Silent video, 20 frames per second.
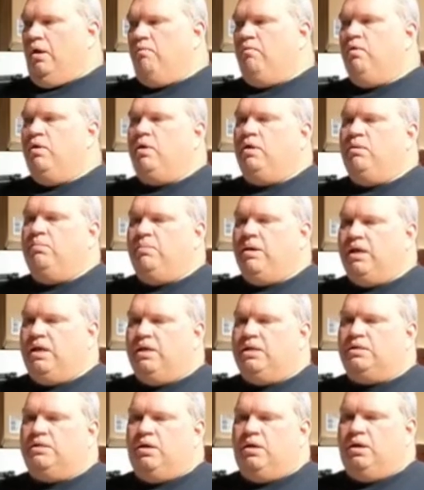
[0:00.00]
I really
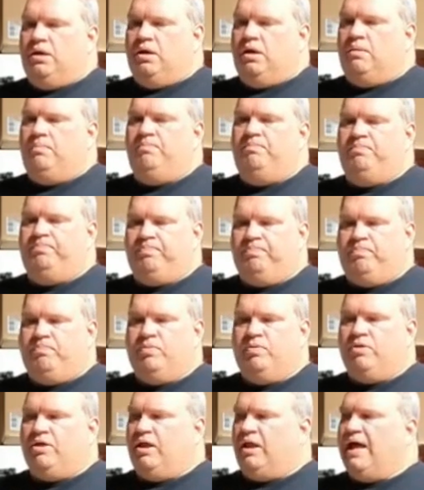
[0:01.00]
made it um,
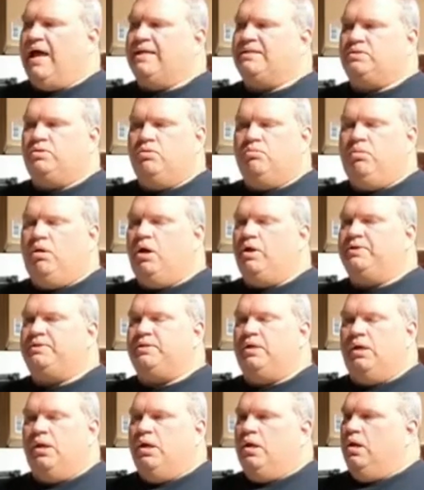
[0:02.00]
the last two
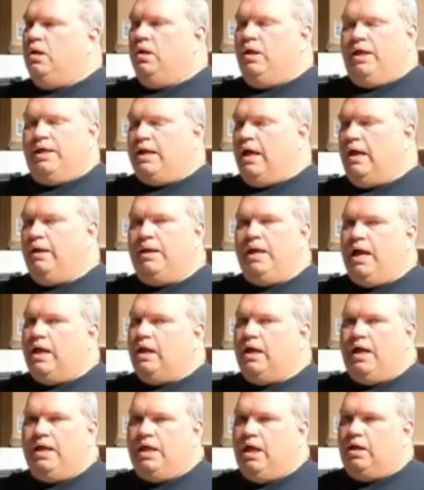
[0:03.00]
months. Like I
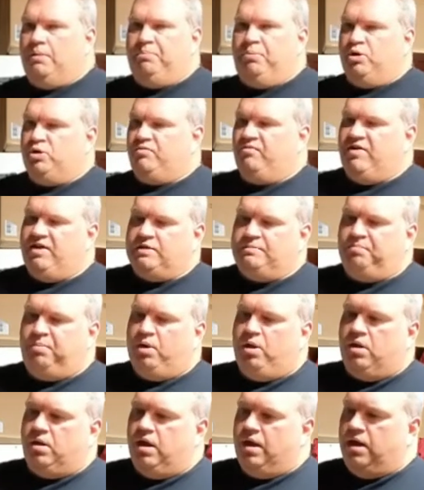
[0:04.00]
got, I got to push
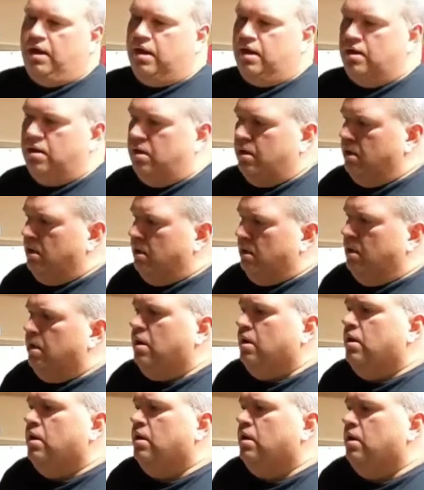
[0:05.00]
Facebook, and
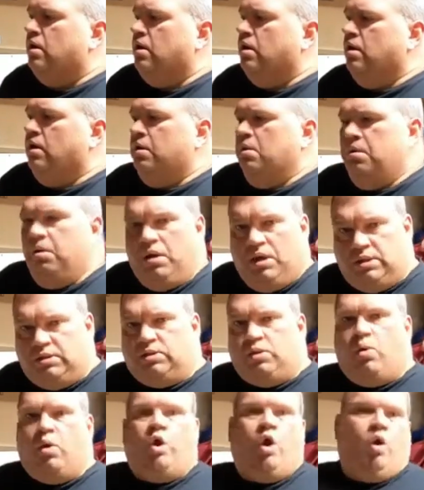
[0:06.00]
it's
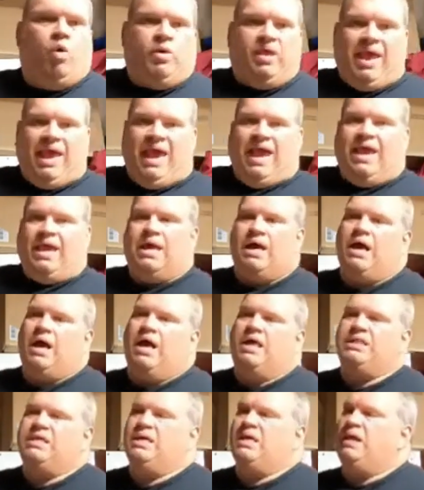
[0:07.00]
doing okay.
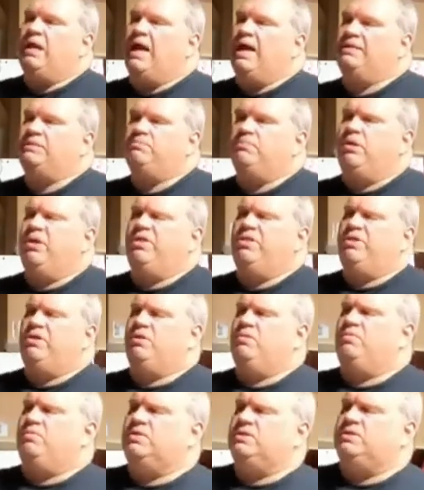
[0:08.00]
I think last month
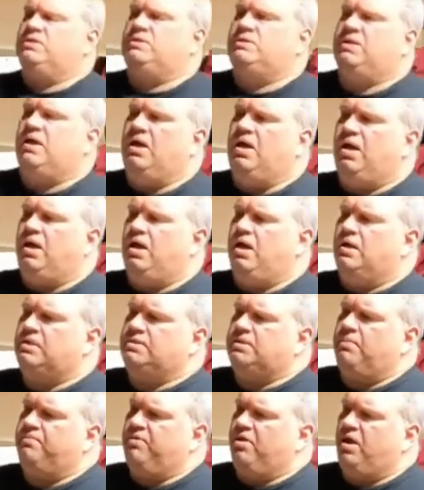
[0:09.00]
it was uh,
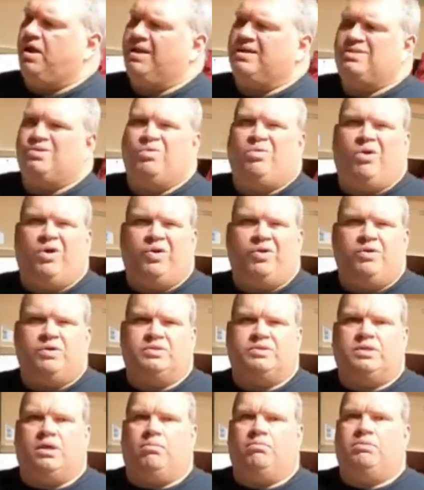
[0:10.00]
something like two hundred
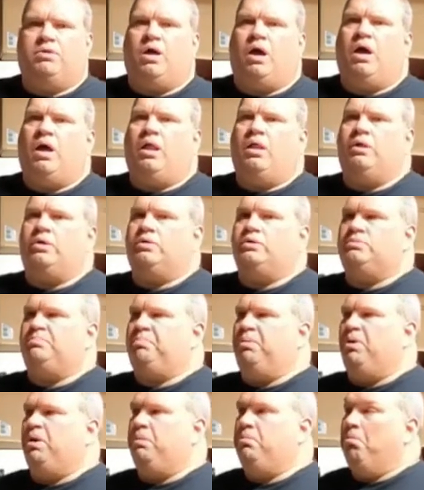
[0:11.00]
and some dollars,
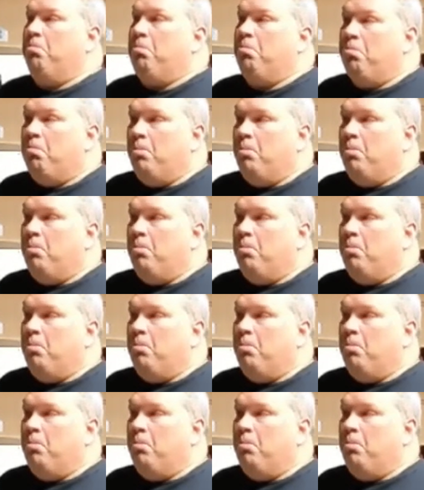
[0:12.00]
but